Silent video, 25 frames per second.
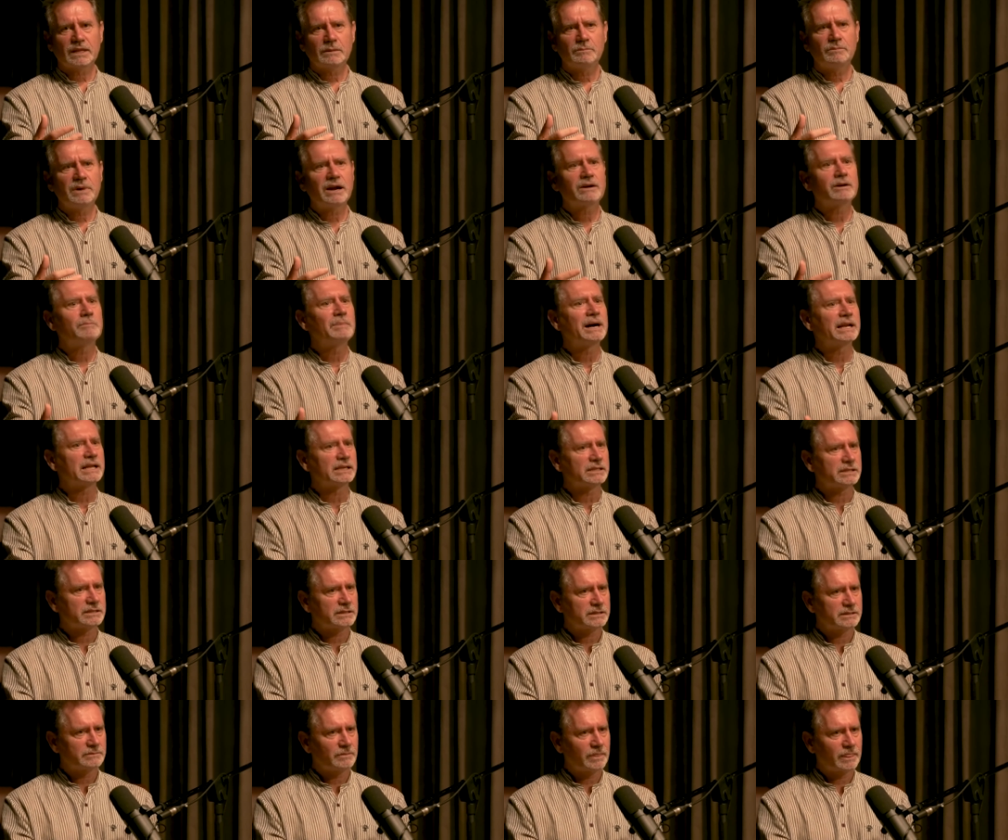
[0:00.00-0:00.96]

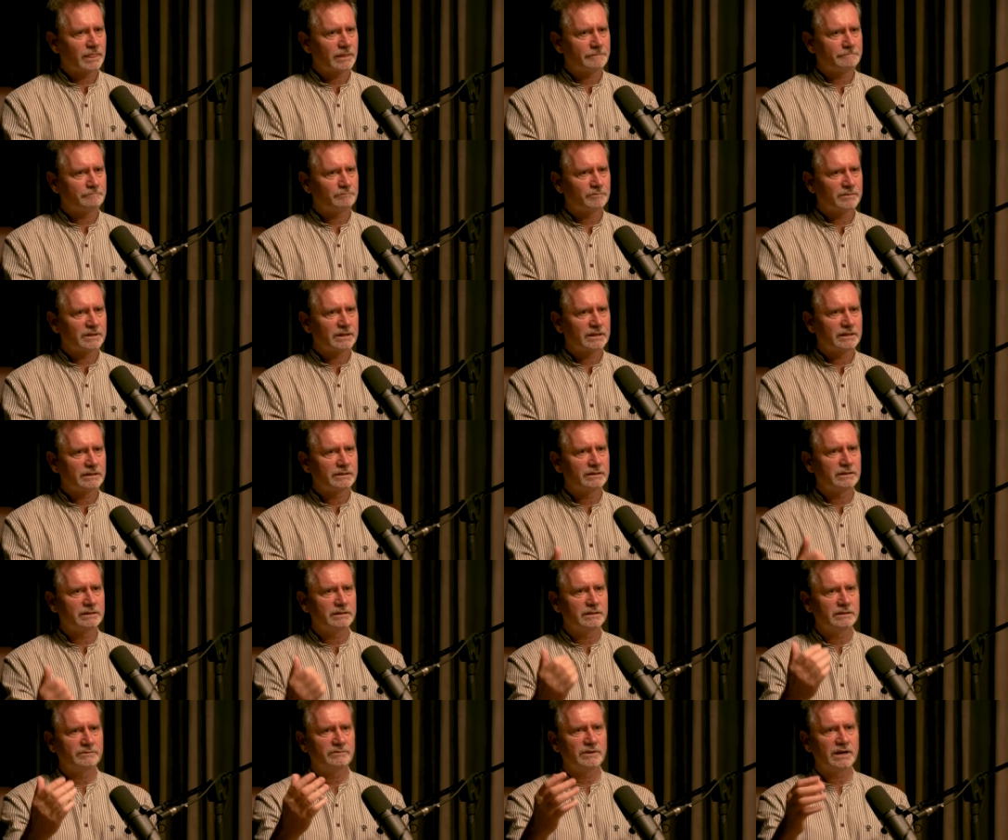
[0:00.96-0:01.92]
paramanas,
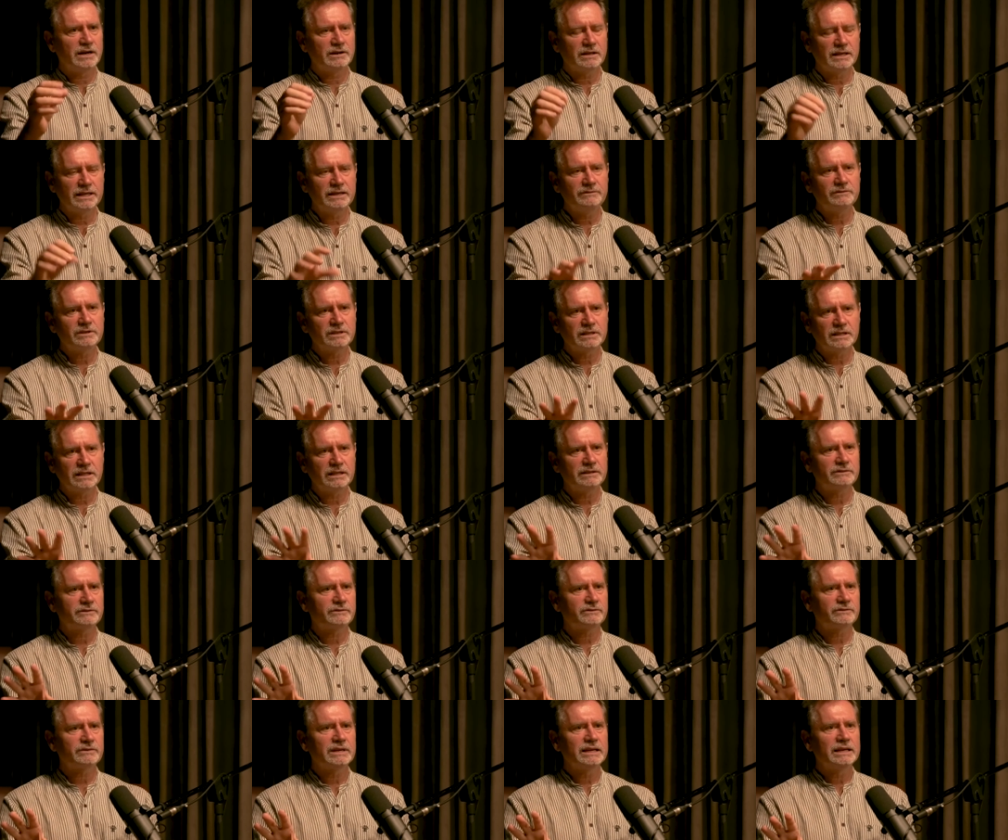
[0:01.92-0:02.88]
the divine, even
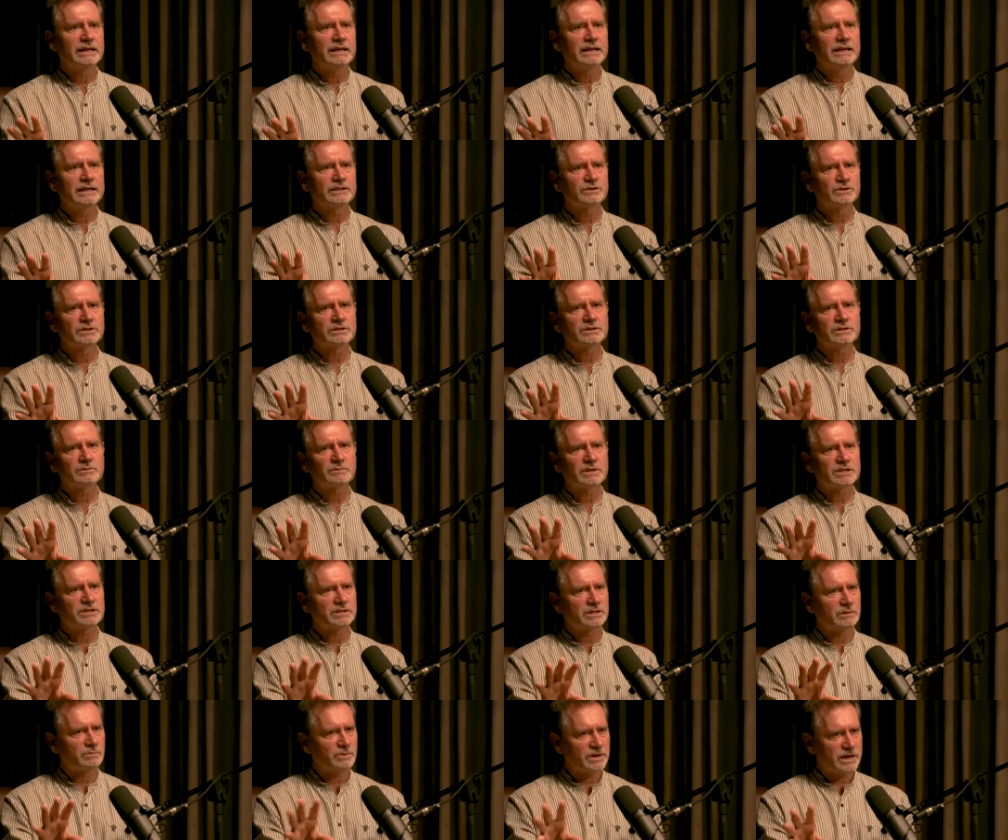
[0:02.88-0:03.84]
if it's not so
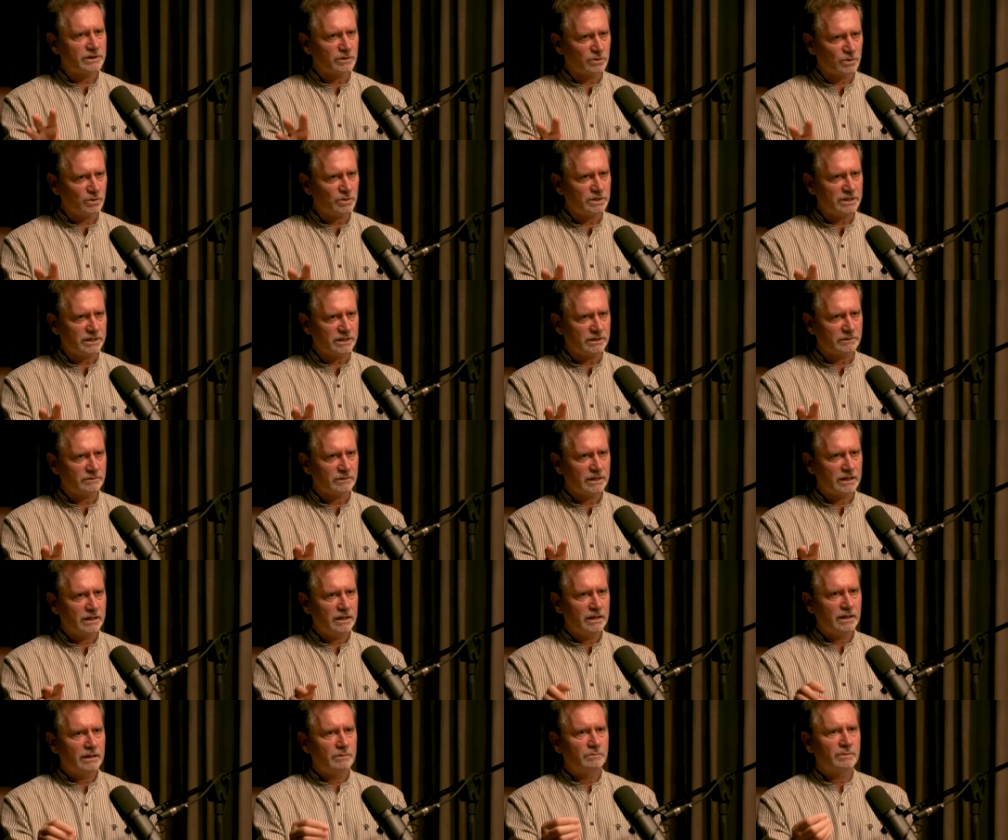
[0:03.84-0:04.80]
much the pranahuti,
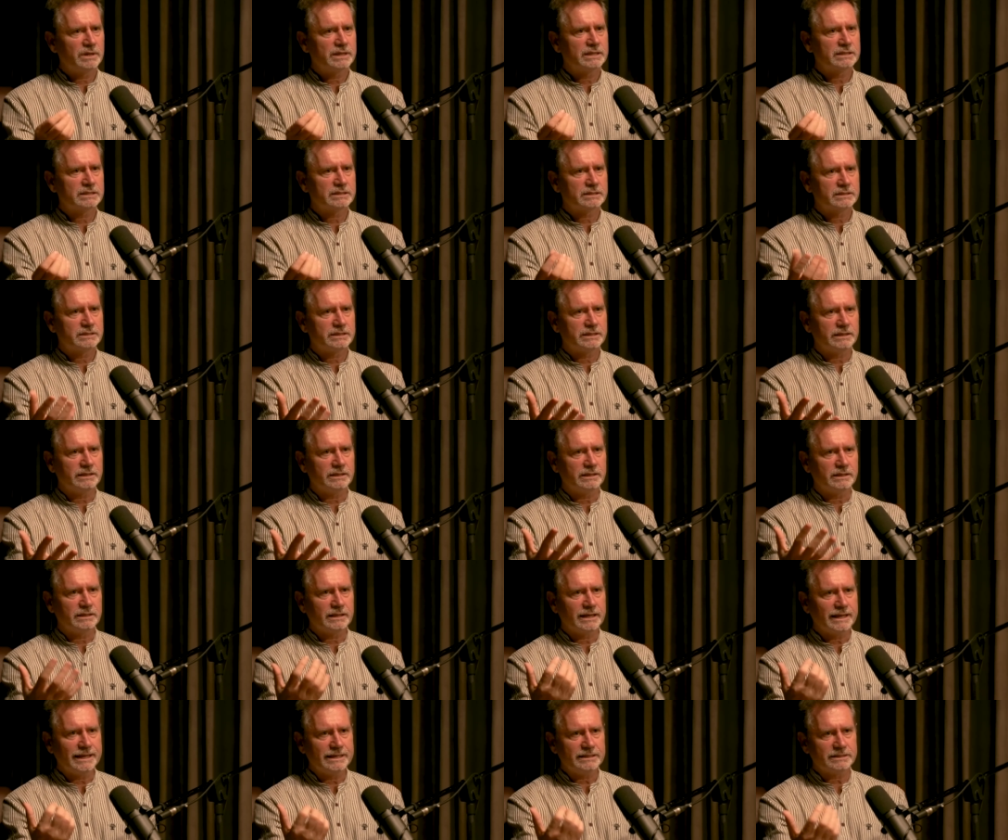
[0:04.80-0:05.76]
but it's
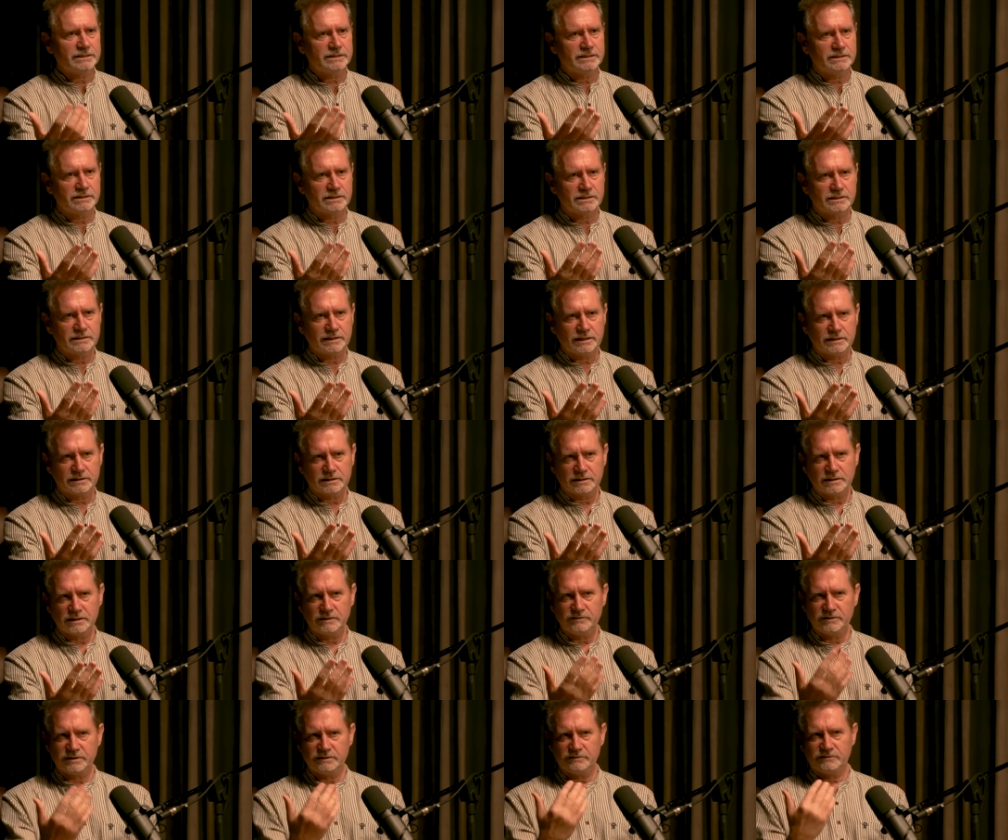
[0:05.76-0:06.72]
the essence that's
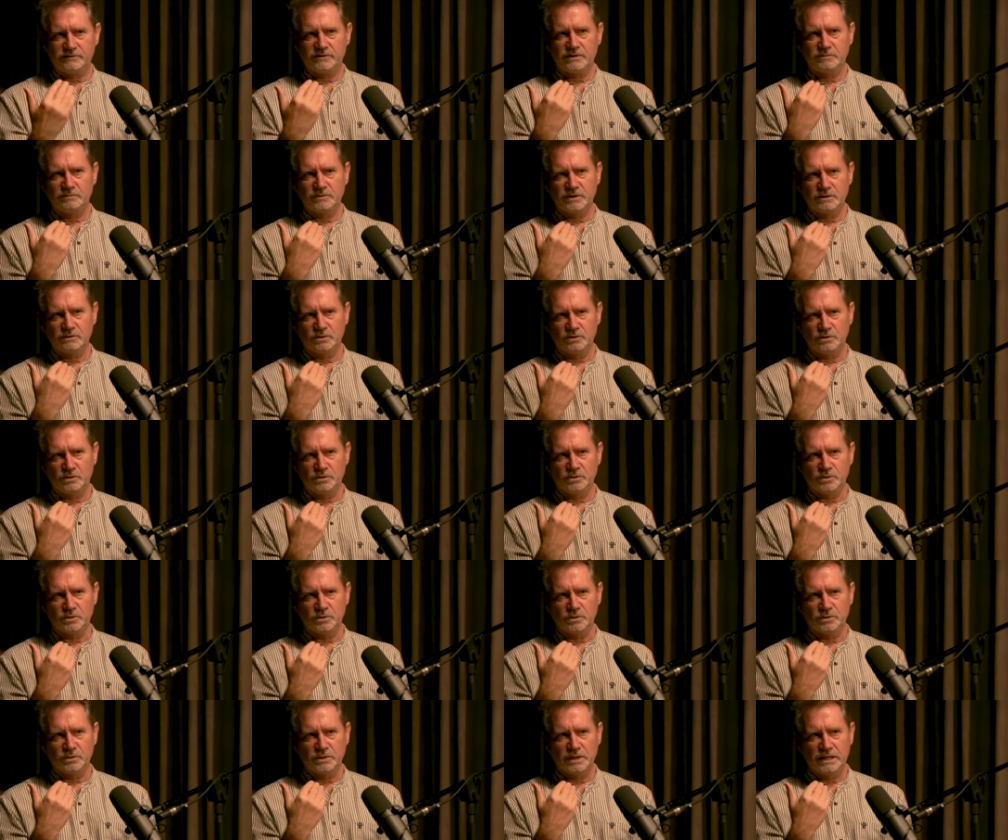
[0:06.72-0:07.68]
given from the
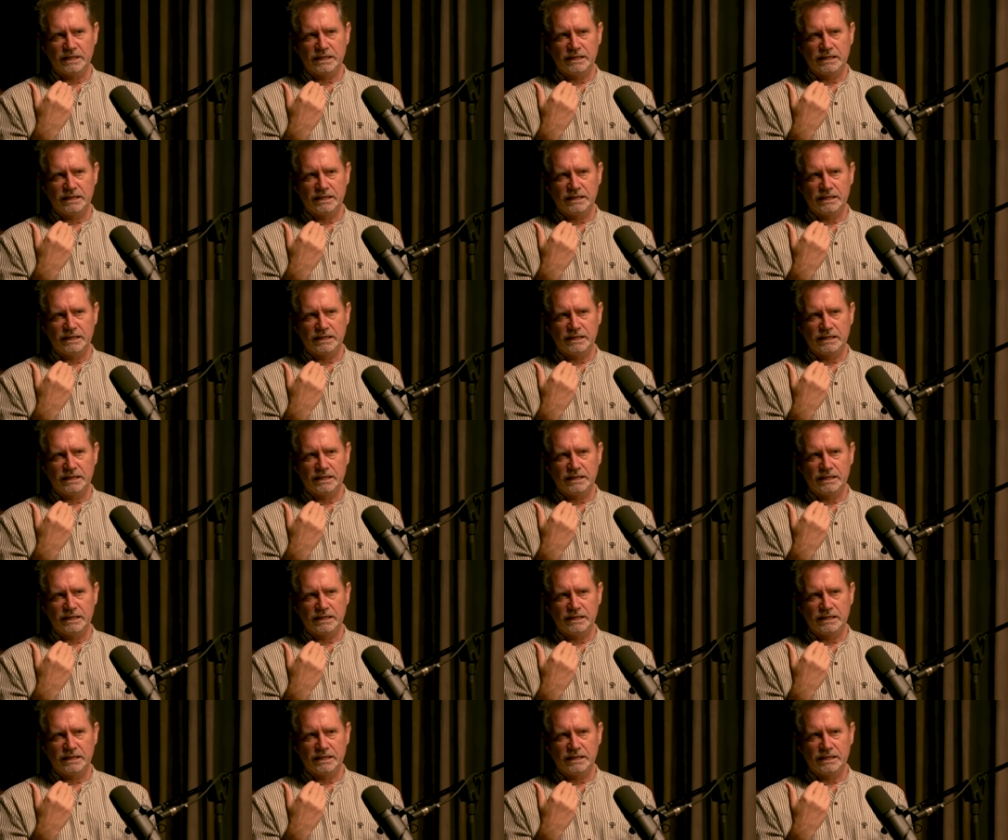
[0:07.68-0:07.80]
guru.